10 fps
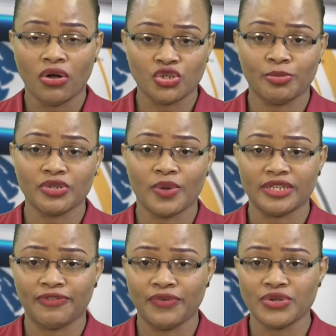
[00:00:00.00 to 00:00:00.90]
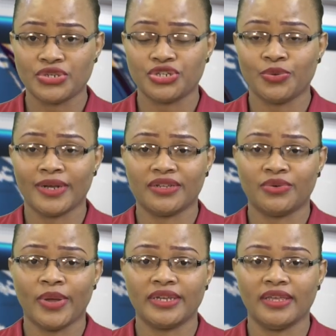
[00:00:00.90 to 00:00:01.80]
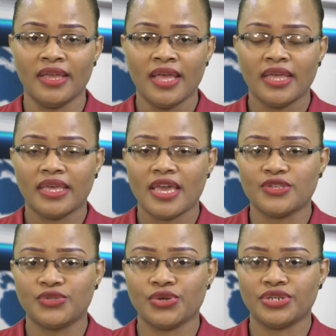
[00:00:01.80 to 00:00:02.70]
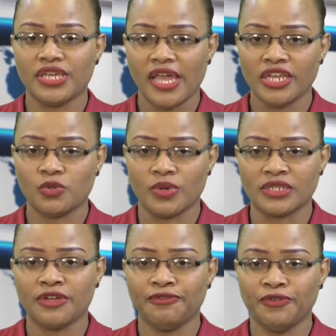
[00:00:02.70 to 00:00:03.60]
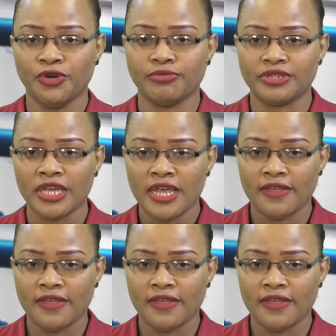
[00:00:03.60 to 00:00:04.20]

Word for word: October 21st, 2020, case 38 was confirmed.